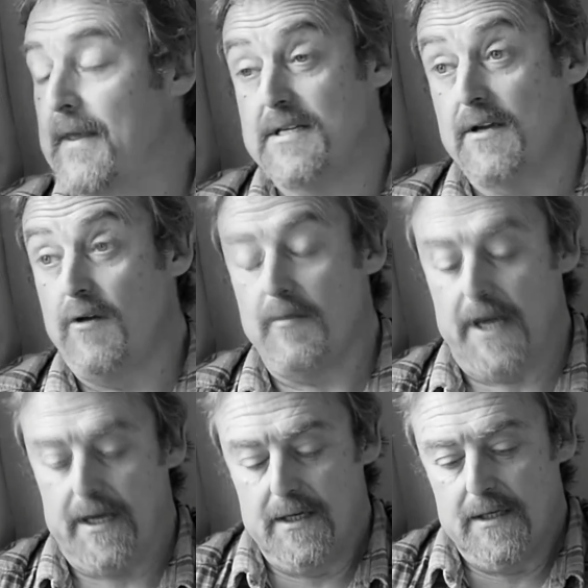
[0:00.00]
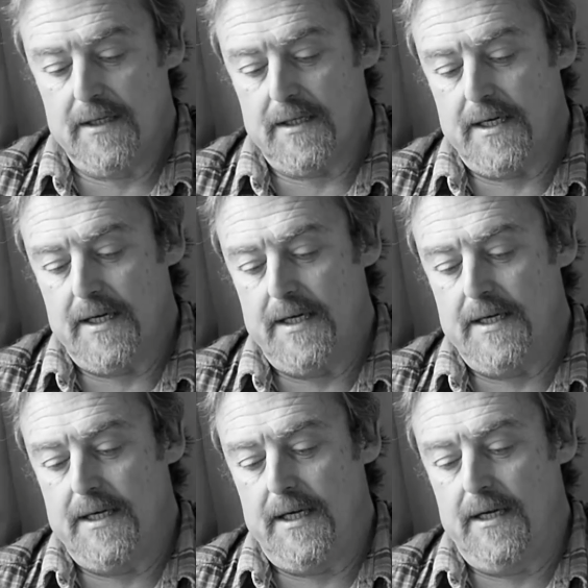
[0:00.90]
There's still not many.
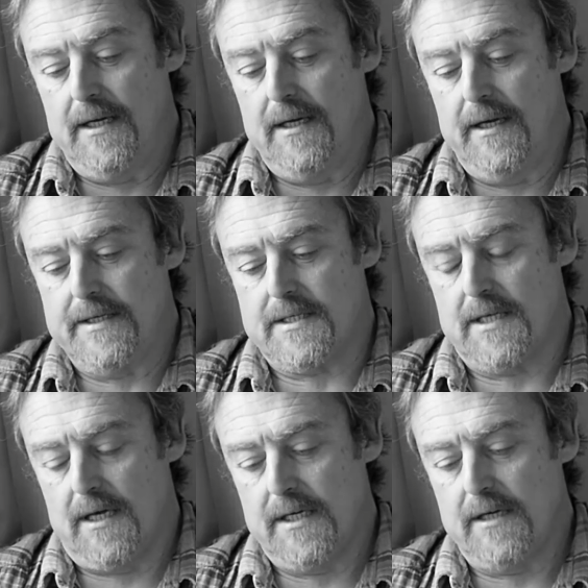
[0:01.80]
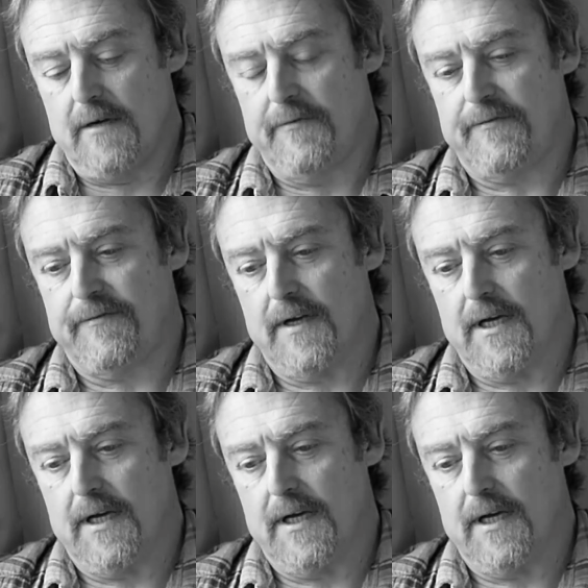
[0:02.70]
It started off.